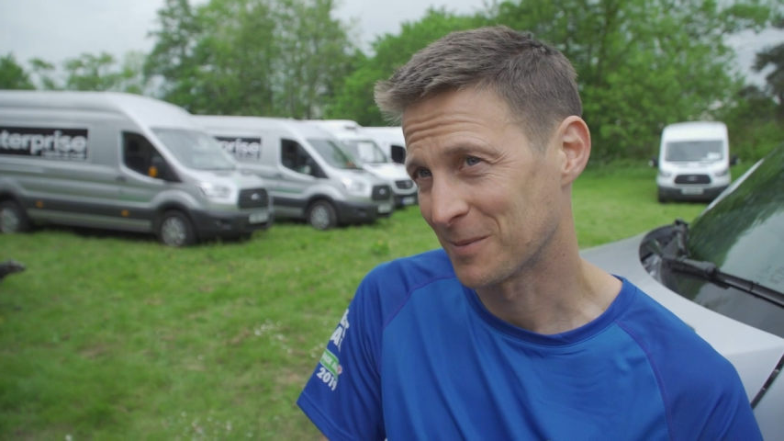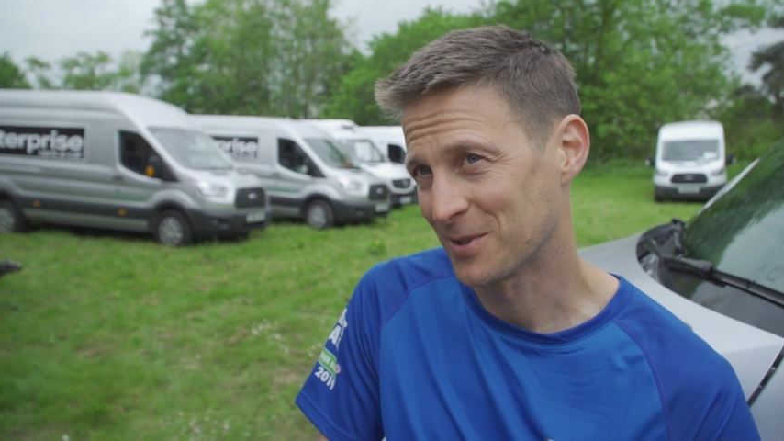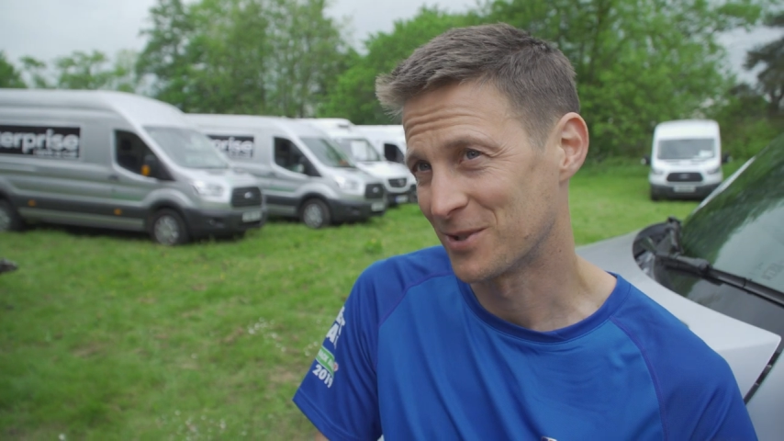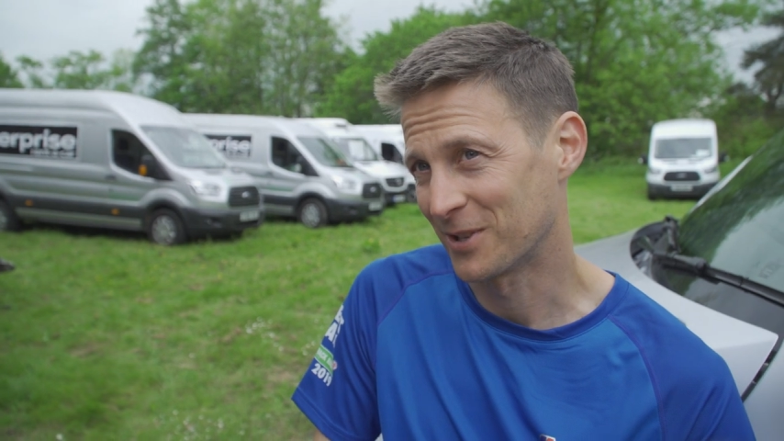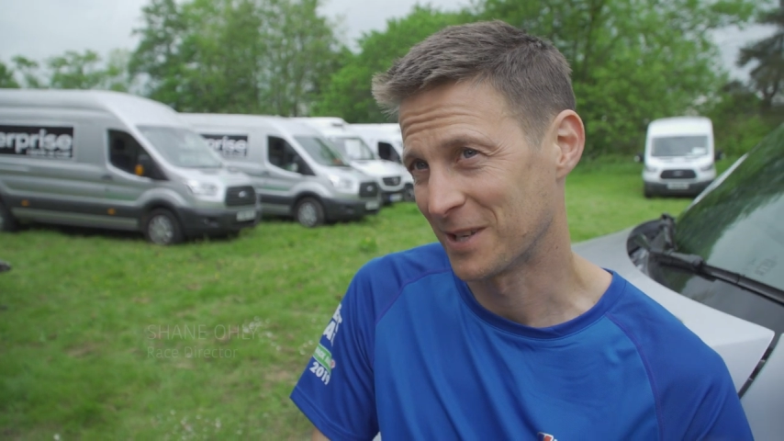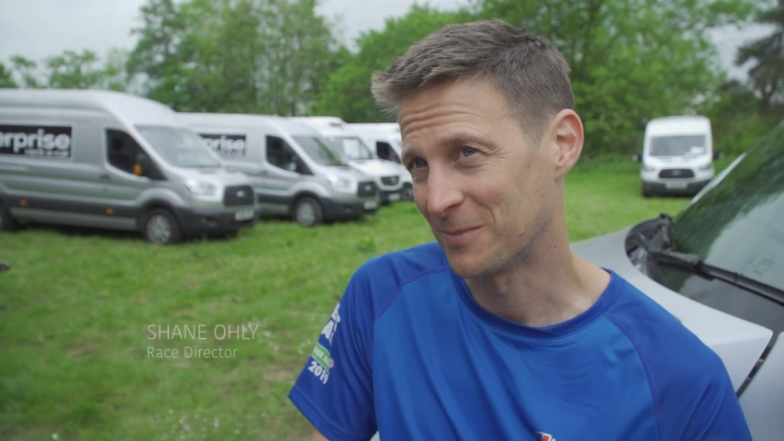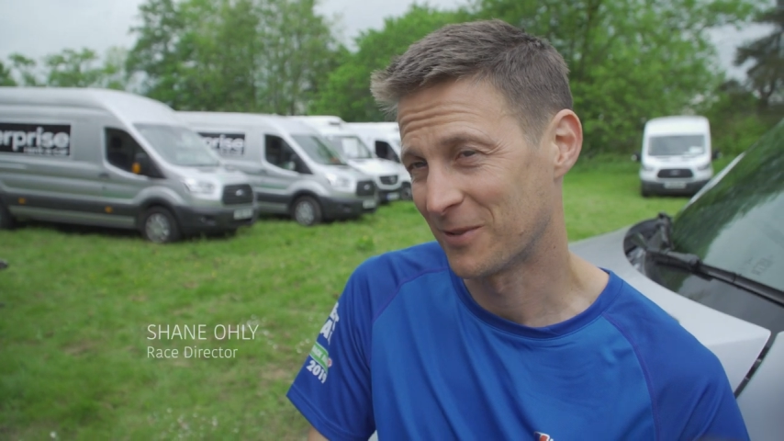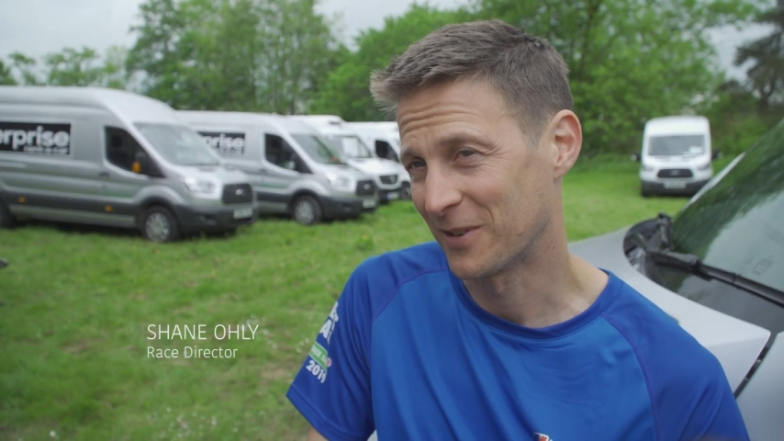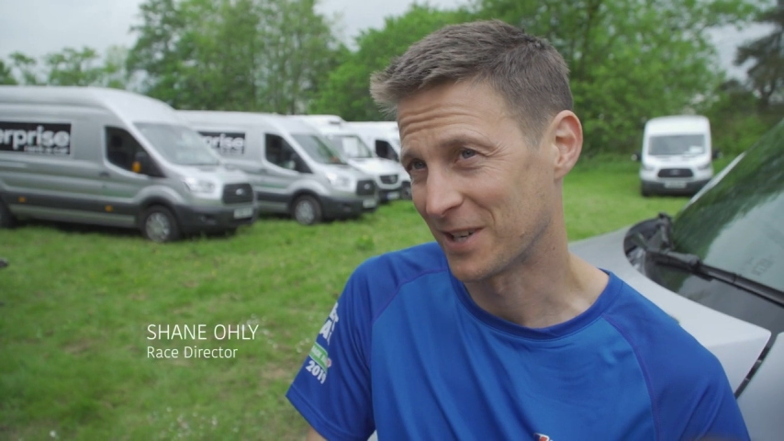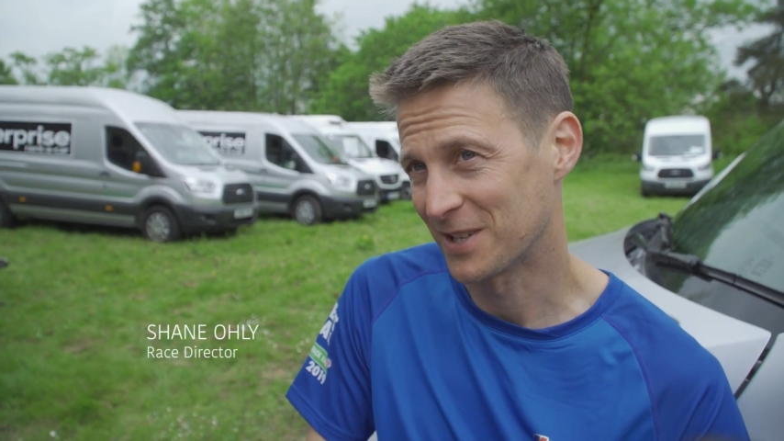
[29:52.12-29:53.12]
up the Tregib
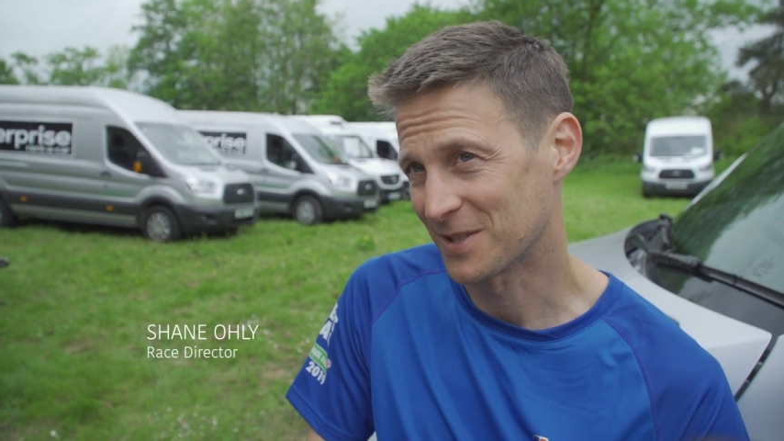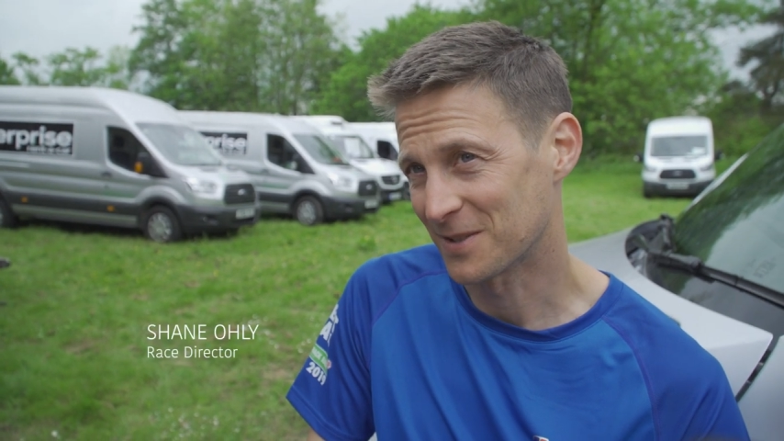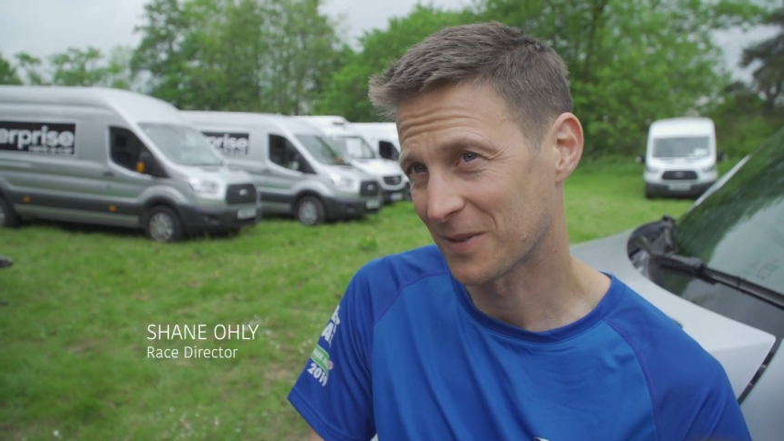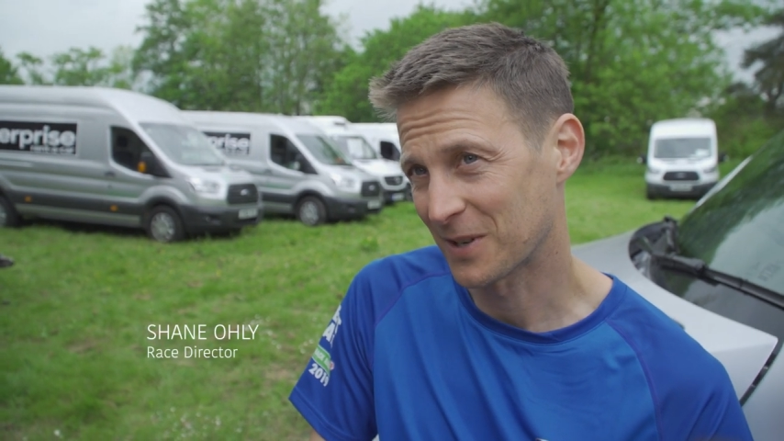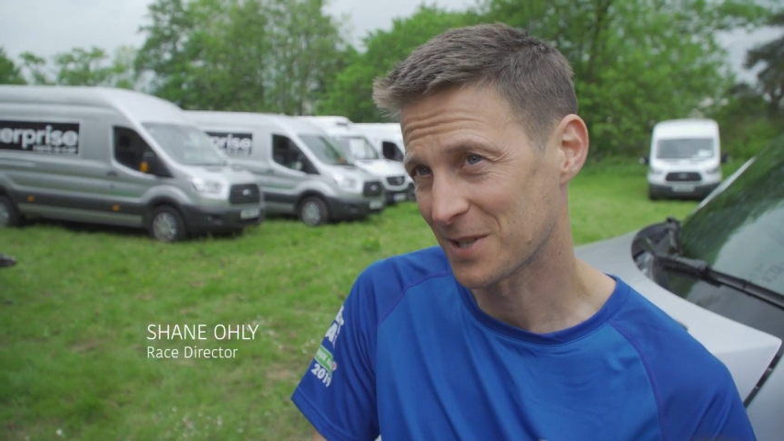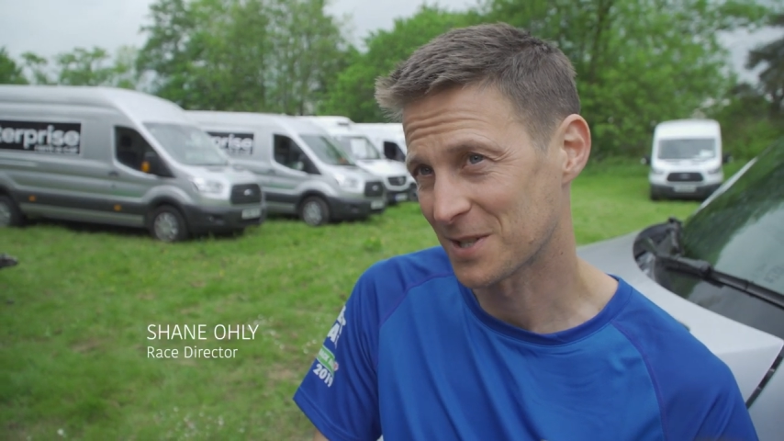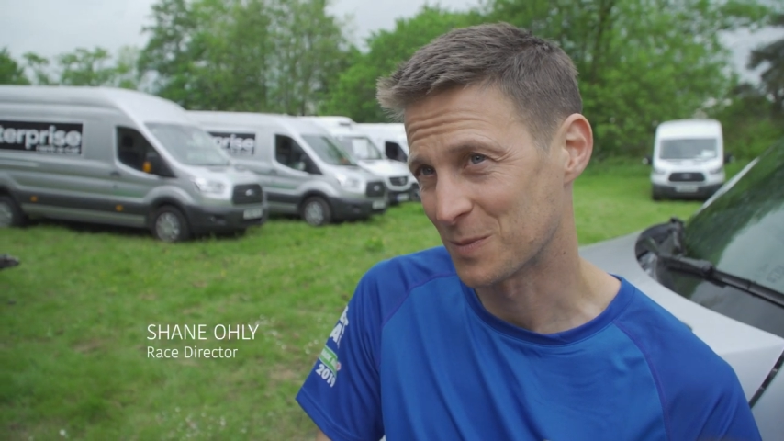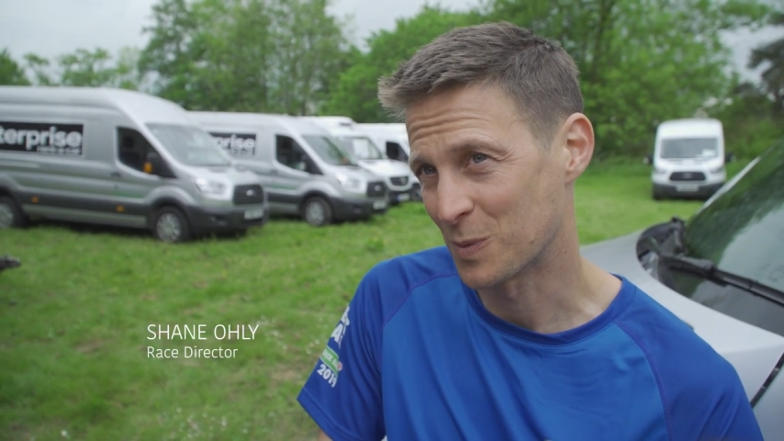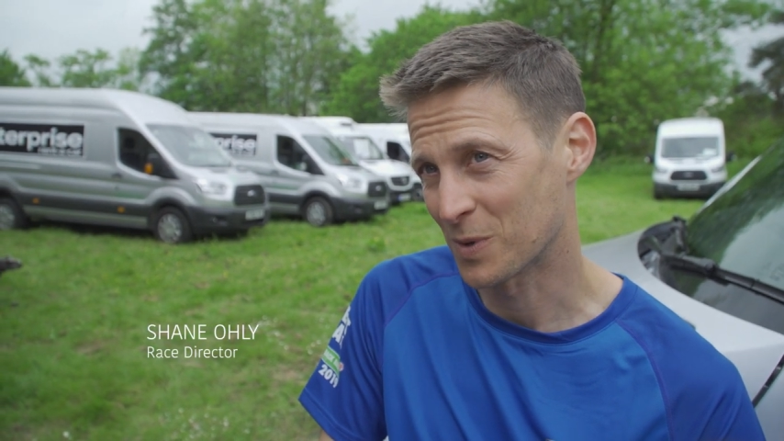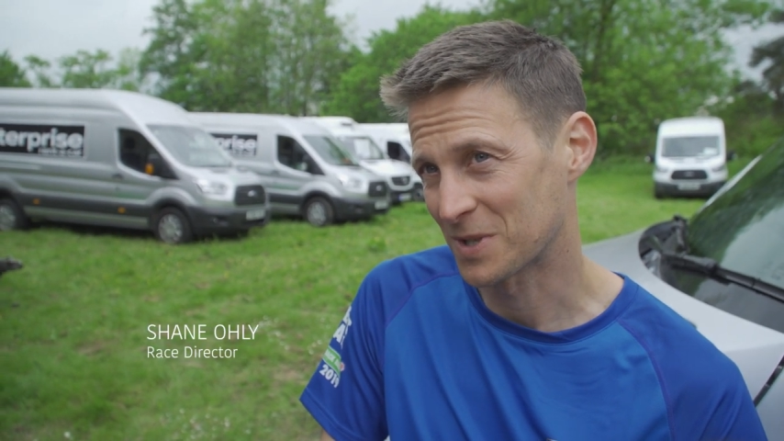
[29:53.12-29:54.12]
finish as fast
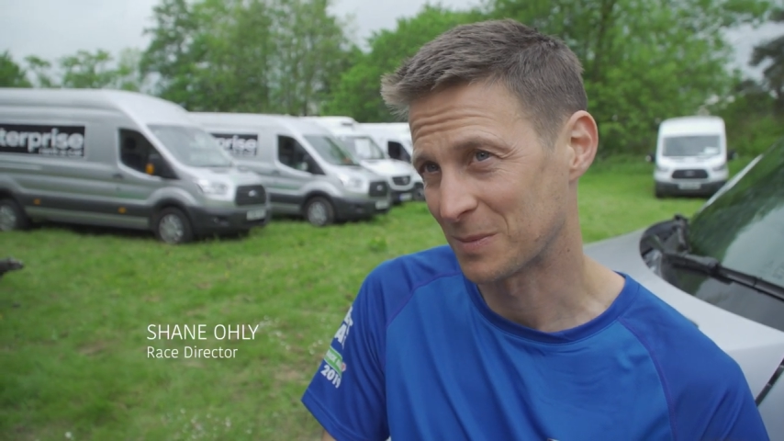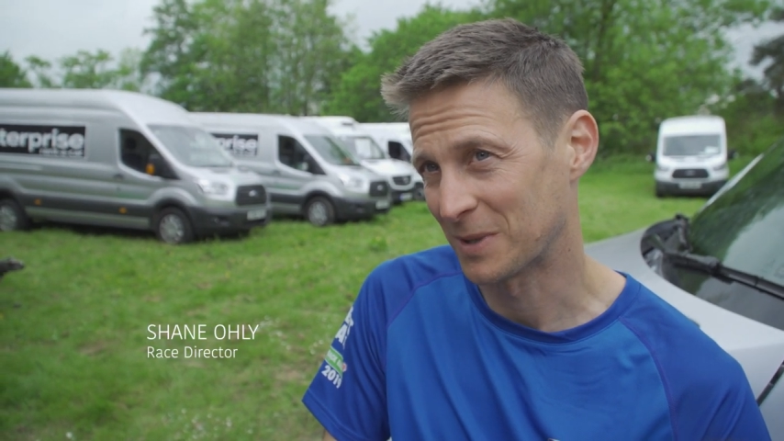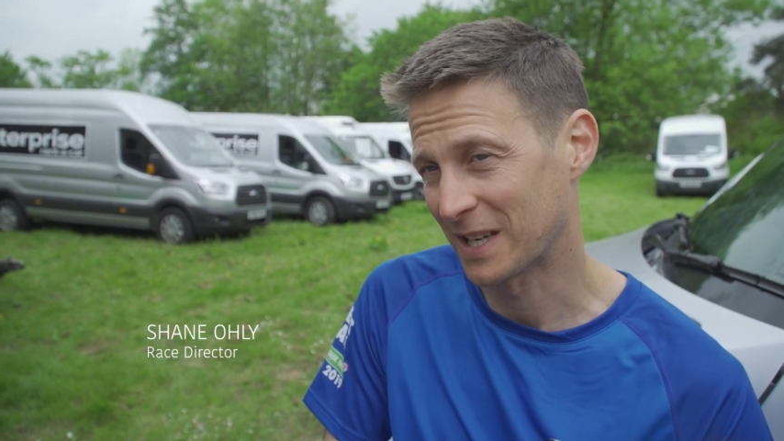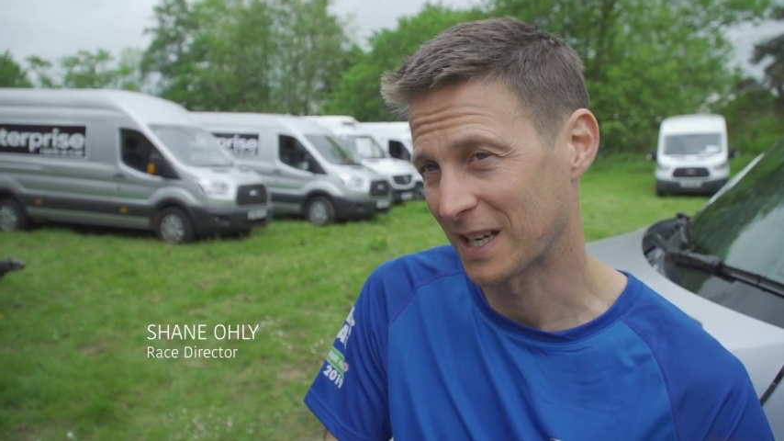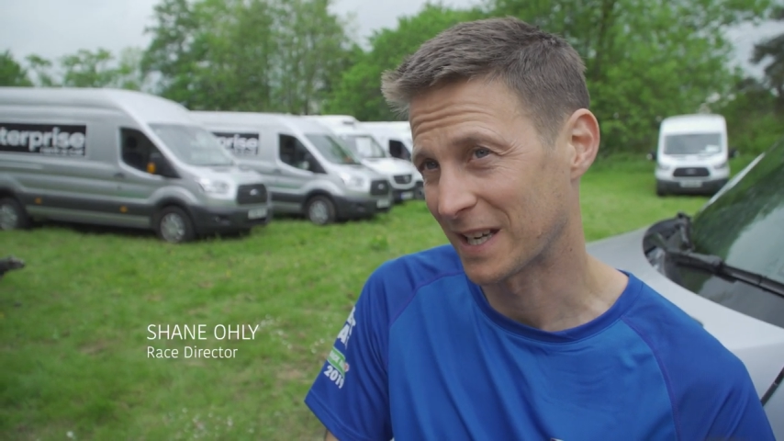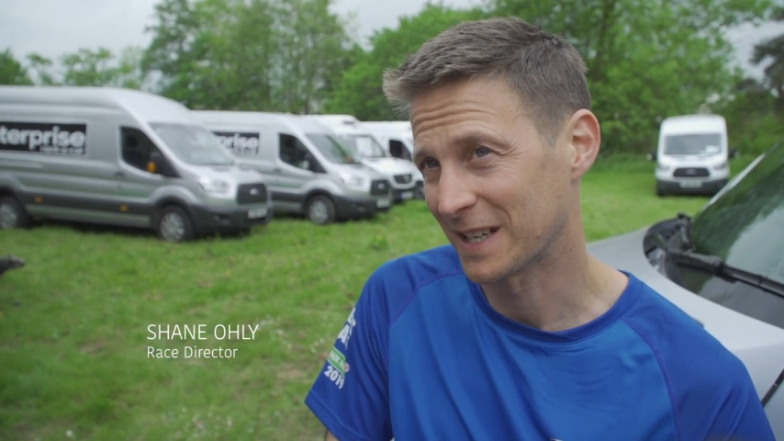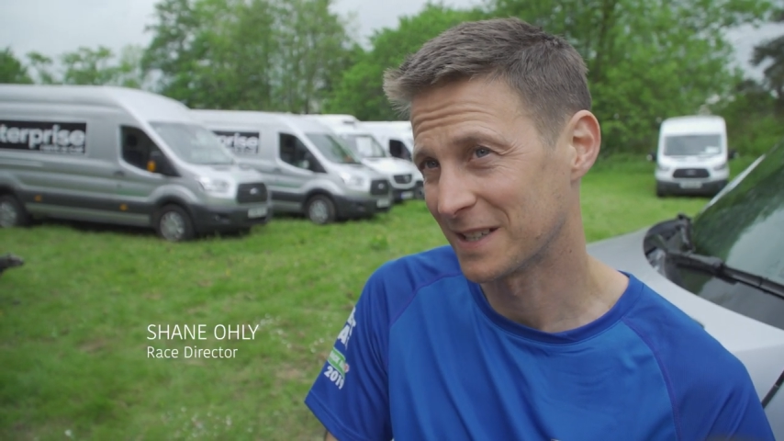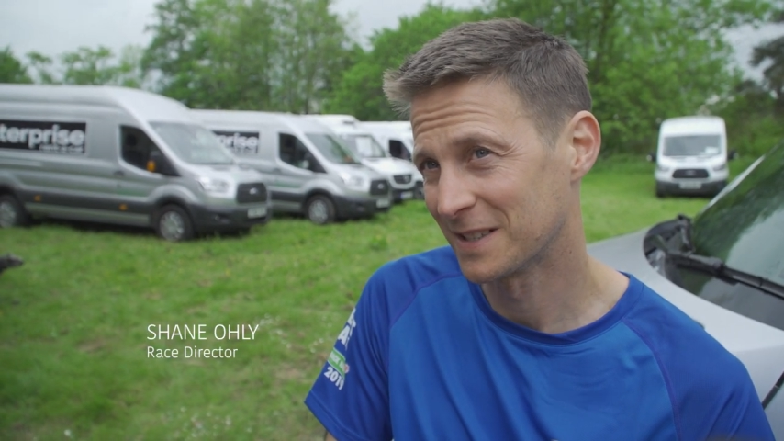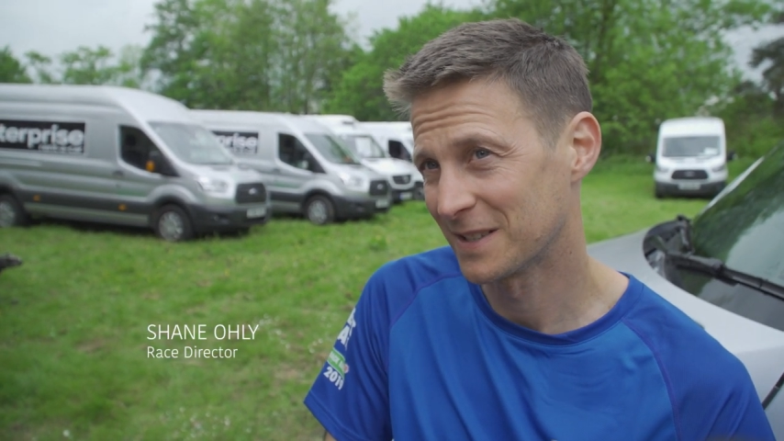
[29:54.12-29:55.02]
as we possibly can.